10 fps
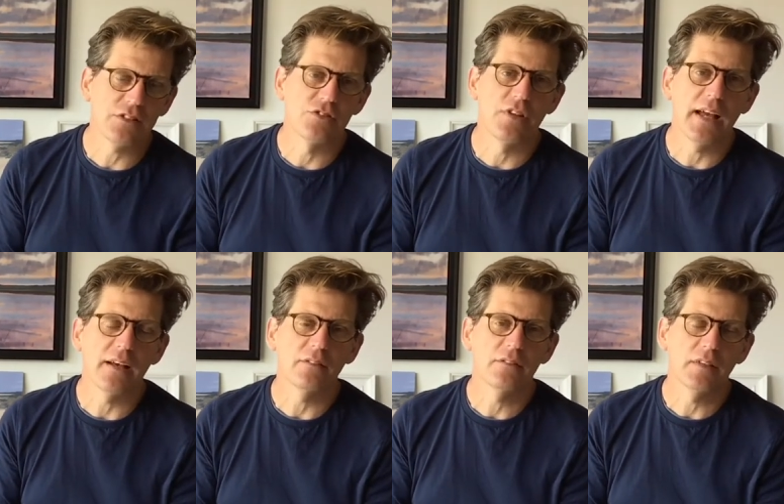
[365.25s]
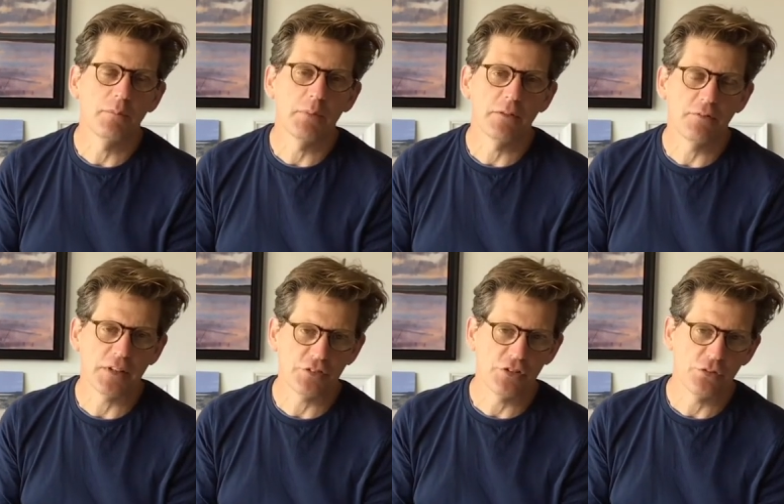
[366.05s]
is down and being
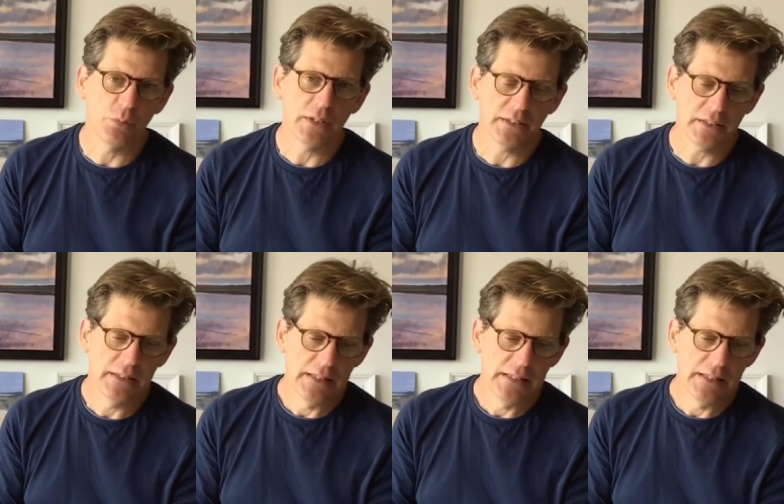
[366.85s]
fixed this week,